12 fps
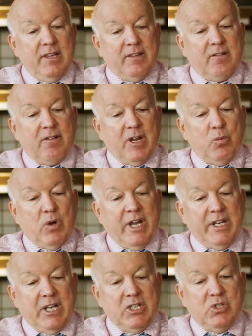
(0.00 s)
The great
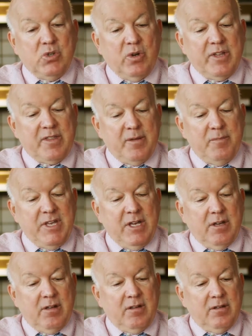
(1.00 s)
white enjoys the
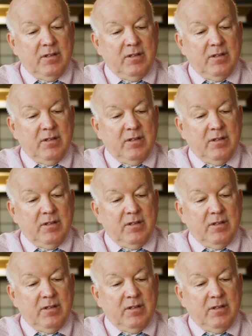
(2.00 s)
meal.